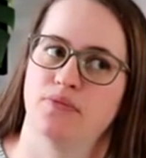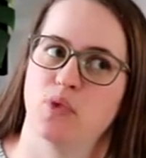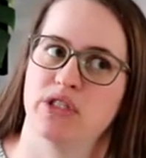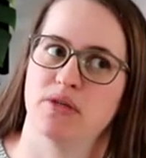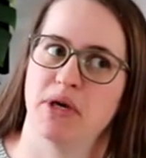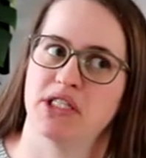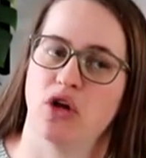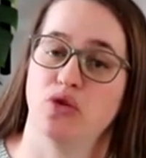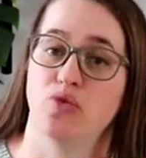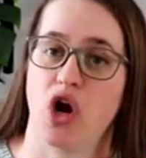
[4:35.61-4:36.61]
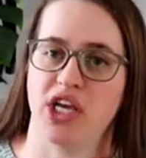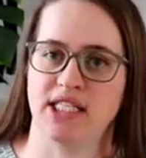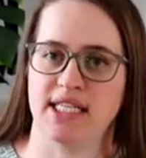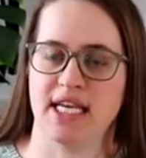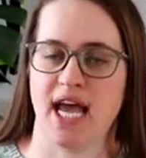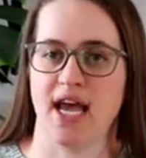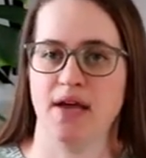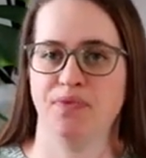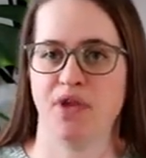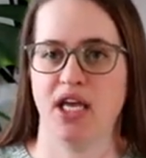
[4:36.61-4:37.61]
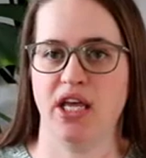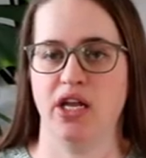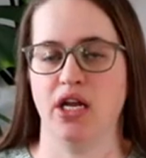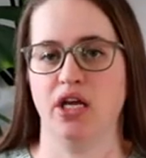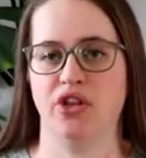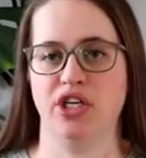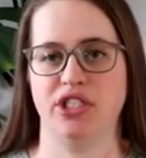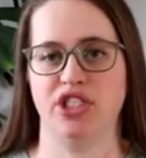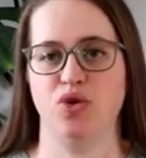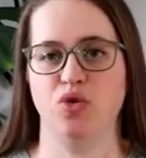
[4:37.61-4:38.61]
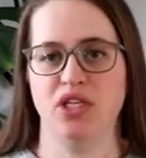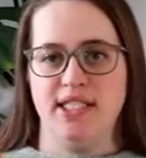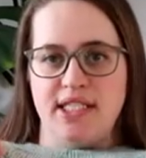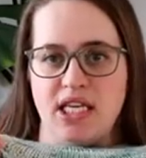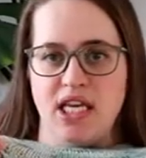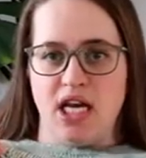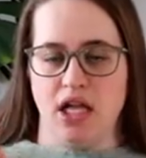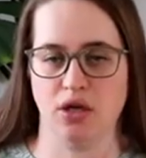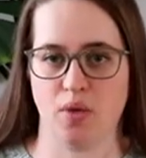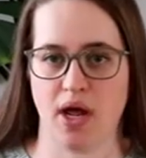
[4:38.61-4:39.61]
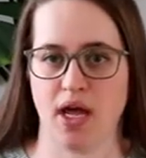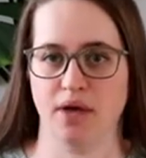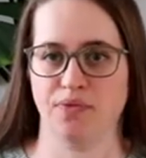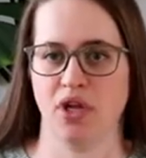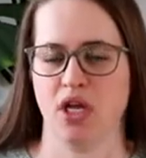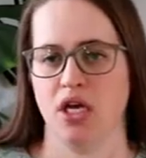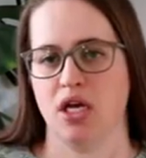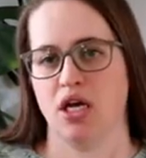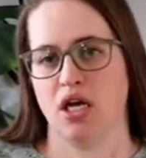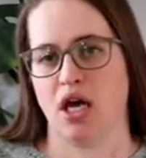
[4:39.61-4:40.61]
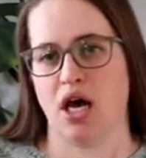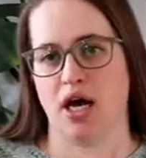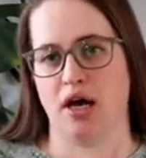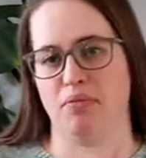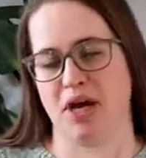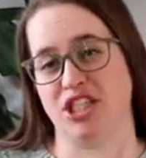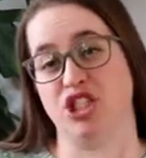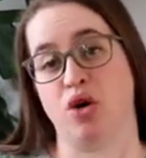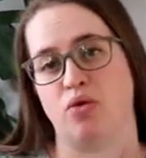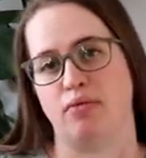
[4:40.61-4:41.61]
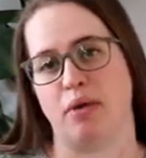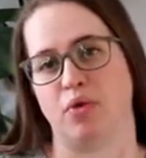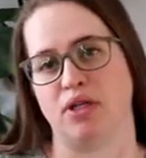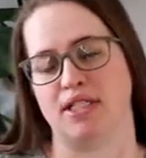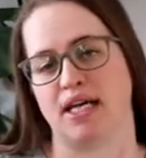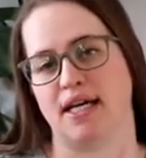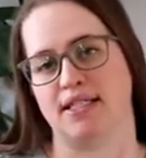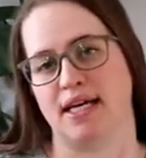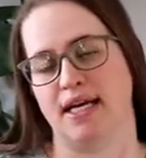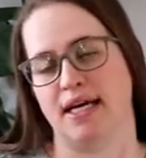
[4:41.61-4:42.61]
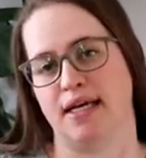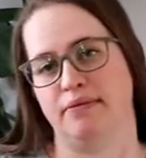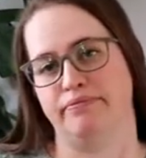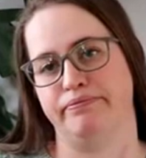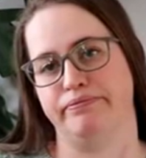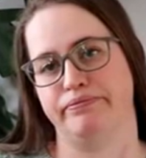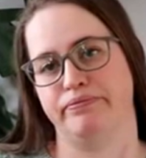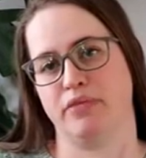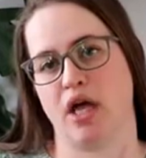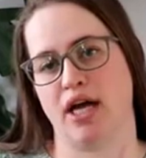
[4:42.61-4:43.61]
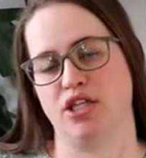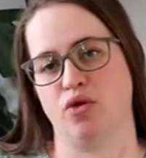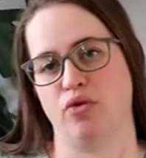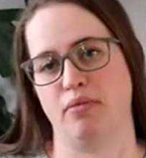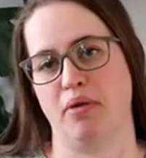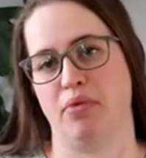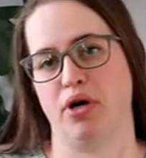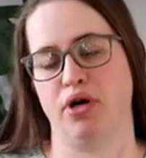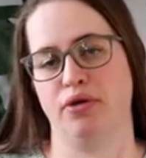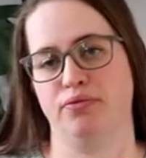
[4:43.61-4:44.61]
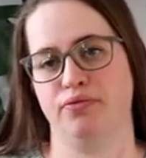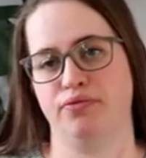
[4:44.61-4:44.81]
what's the base called? Rockies DK in the To the Sea colorway. I don't remember what size I knit. I don't remember